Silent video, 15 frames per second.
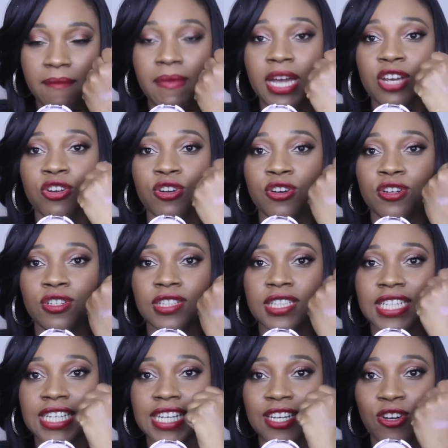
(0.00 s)
my girl
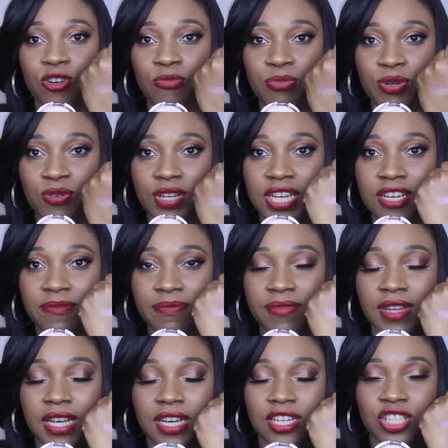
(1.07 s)
Kiko Beauty,
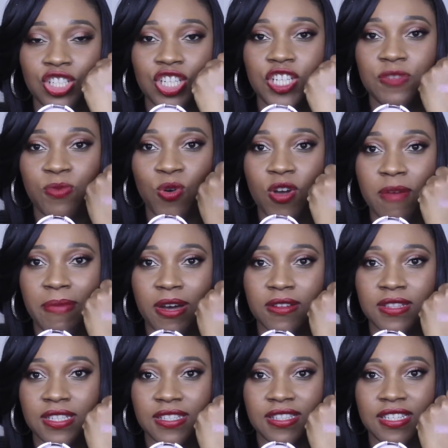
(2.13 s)
she spoke
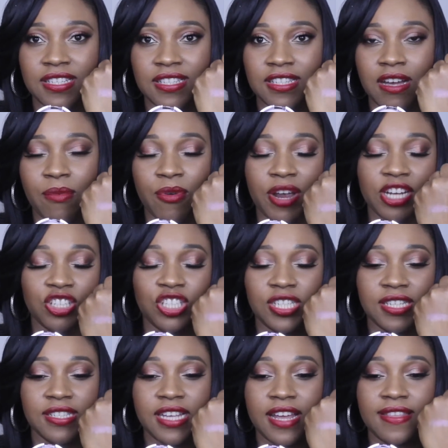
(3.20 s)
about this summer, and she
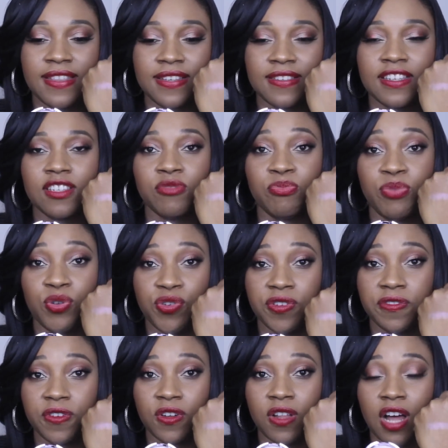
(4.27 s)
said this is
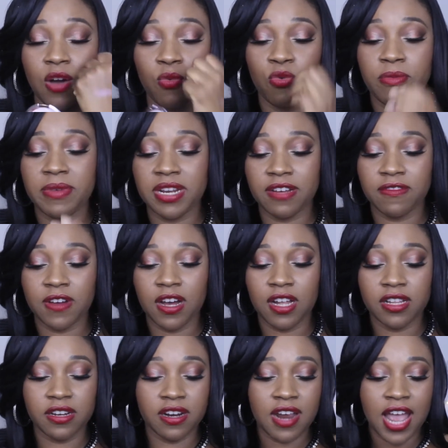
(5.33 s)
beautiful on women of
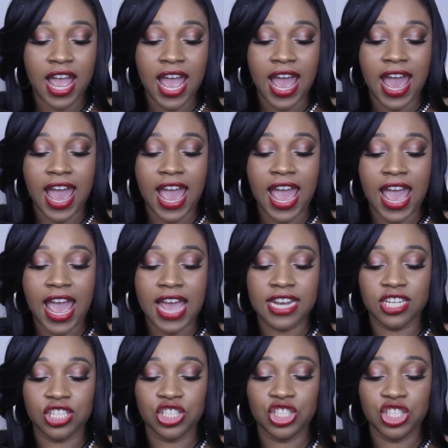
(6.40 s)
color,
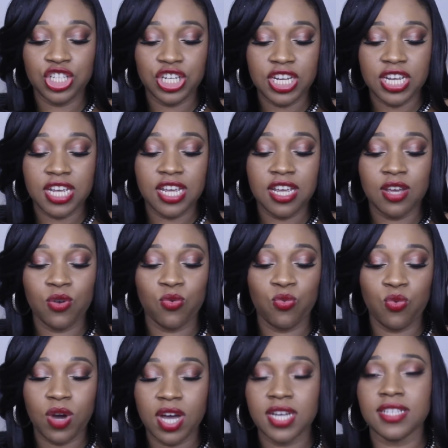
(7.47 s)
and she
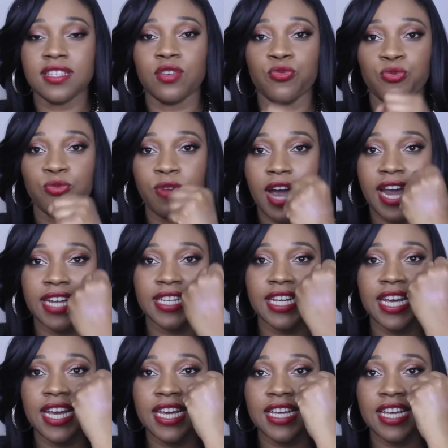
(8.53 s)
was right.
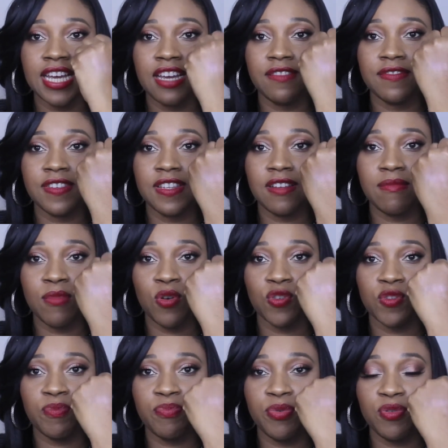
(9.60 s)
It gives the
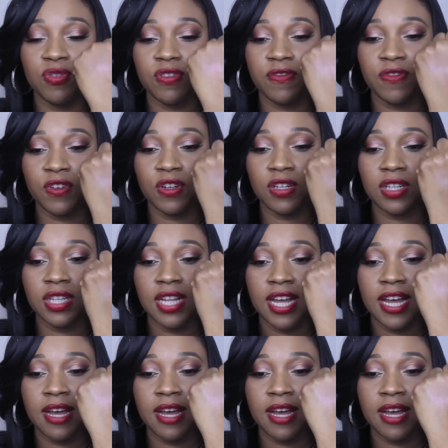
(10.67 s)
most beautiful